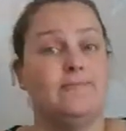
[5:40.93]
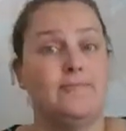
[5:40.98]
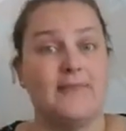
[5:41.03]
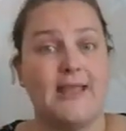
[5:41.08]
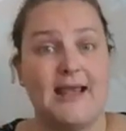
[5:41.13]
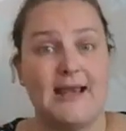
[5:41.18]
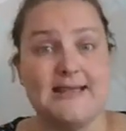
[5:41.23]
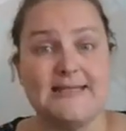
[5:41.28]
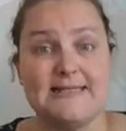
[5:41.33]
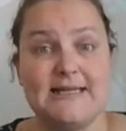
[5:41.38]

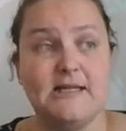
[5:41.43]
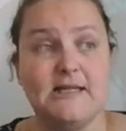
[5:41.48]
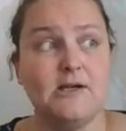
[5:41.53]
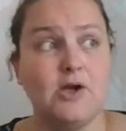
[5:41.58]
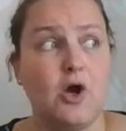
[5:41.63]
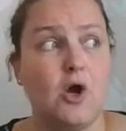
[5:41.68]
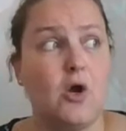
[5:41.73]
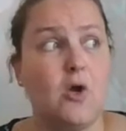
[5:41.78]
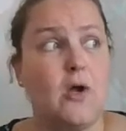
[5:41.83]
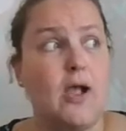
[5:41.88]
and it didn't
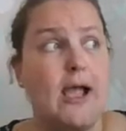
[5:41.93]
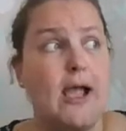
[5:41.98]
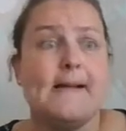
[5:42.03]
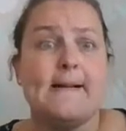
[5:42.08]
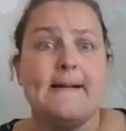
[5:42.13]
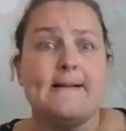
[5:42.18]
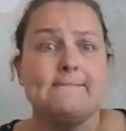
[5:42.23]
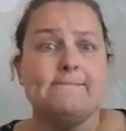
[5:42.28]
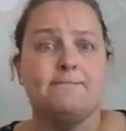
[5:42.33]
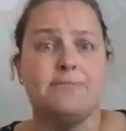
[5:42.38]
go
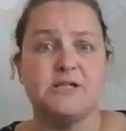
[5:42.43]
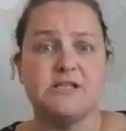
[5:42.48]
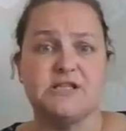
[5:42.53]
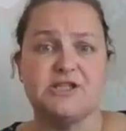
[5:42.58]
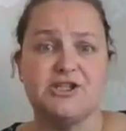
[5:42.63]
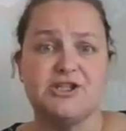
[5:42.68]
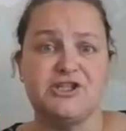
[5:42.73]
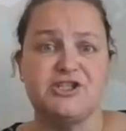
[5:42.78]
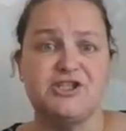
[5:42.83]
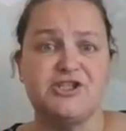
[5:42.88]

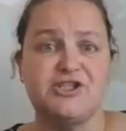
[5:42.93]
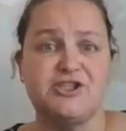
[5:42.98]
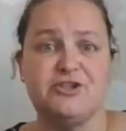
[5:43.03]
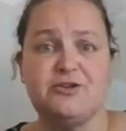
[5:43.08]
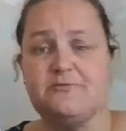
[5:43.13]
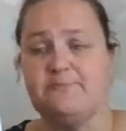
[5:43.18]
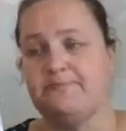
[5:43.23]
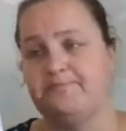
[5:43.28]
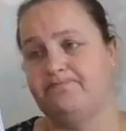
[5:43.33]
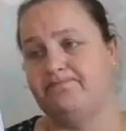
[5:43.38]
buzz.
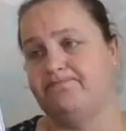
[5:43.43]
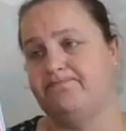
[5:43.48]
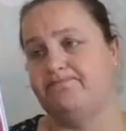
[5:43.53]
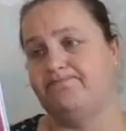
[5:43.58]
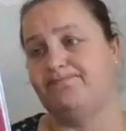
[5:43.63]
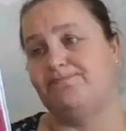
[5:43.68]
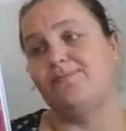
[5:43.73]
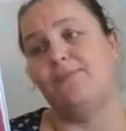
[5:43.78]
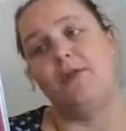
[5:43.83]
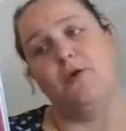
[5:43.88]

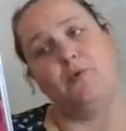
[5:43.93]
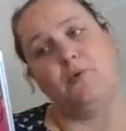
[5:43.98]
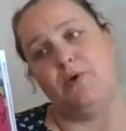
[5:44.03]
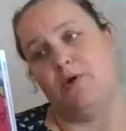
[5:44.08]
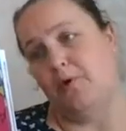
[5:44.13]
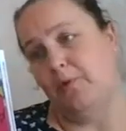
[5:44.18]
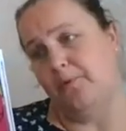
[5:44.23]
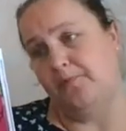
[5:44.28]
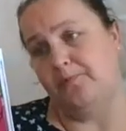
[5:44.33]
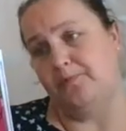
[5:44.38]

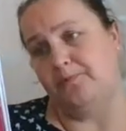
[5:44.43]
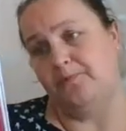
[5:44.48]
No.